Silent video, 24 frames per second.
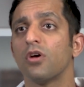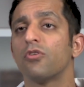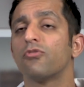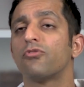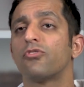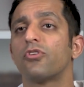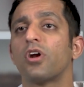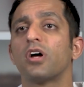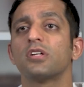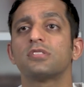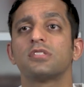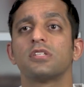
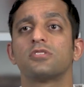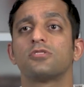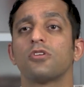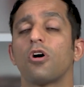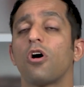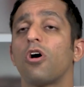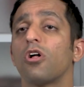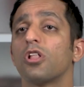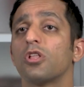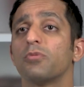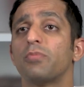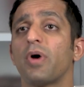For us, it's
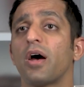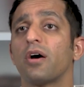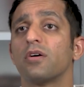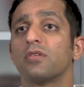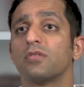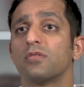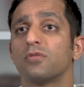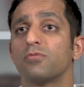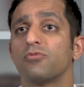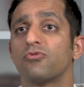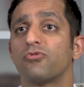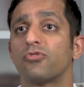all
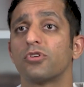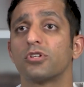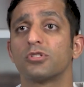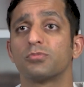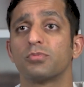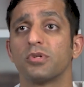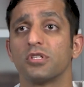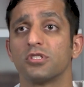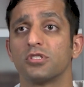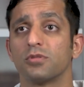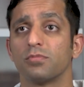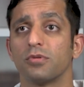about first
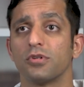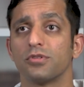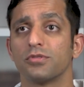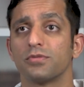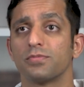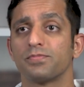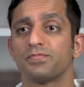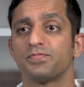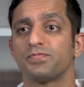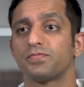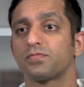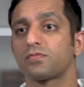
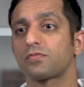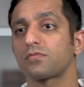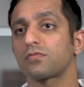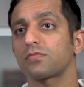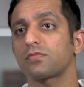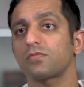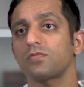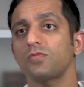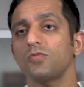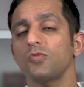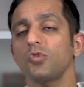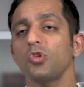principles.
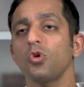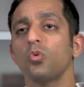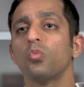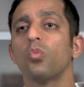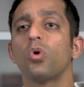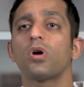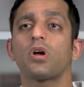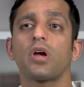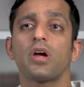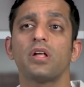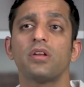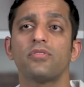
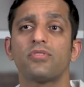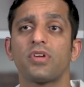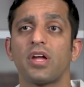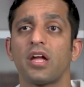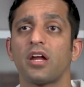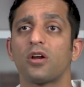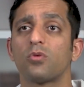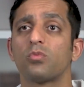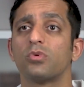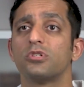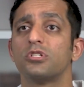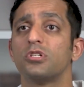What kind of
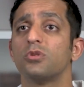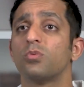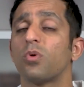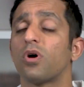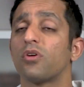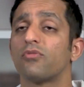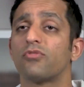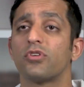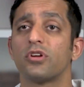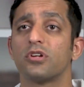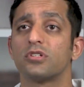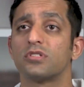care would you
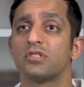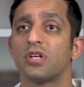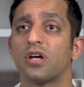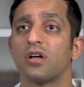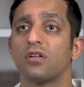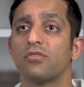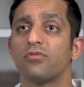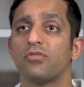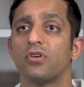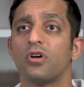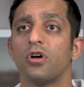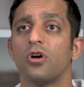want for
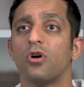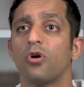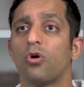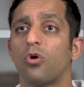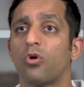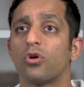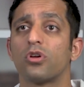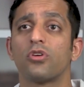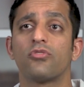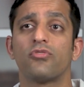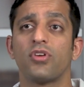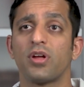yourself
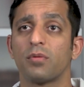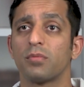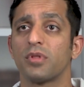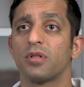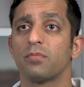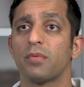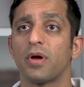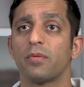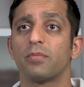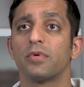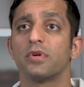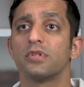or your family
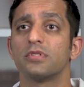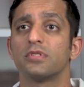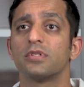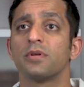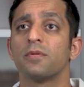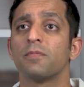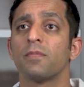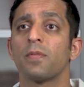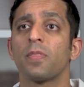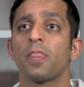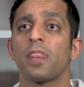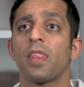members?
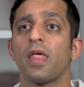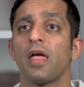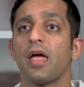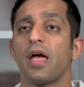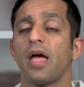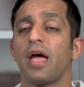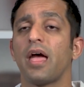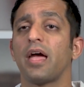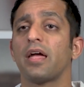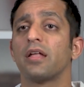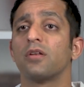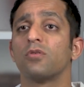
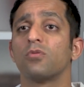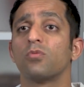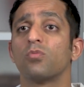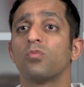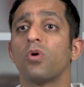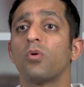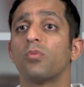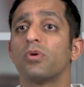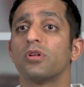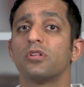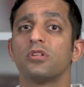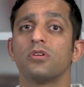And
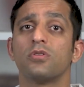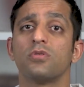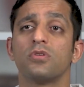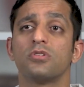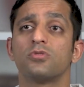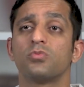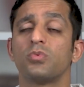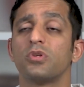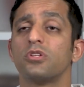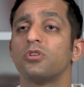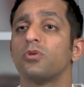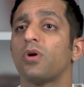what we do
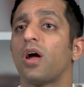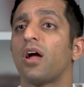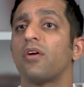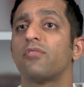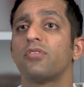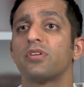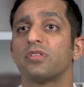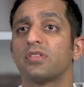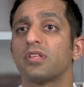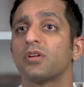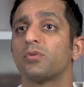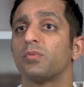is we do
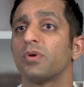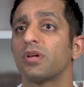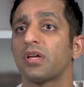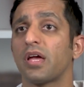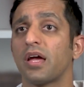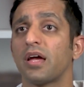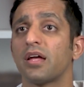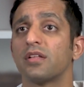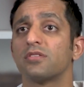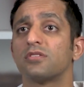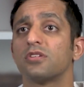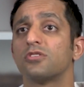everything we
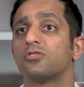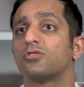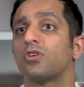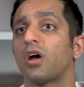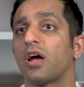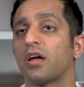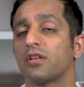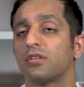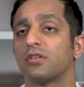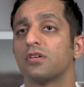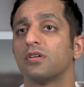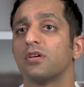can to
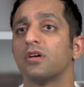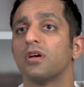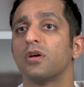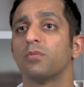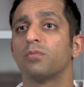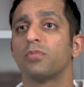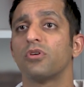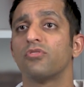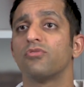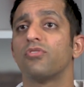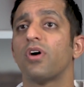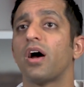try to
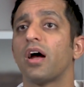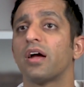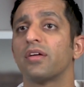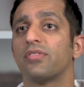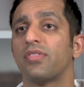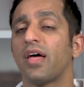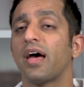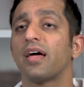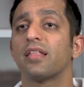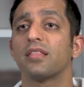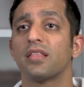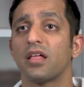
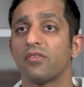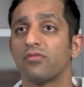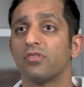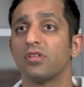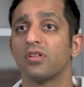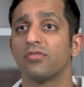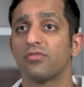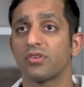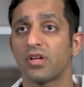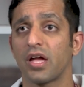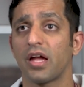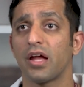provide that
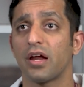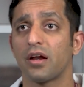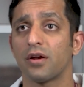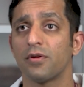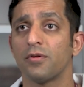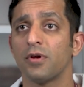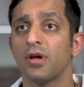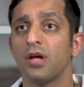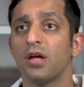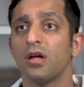level of care.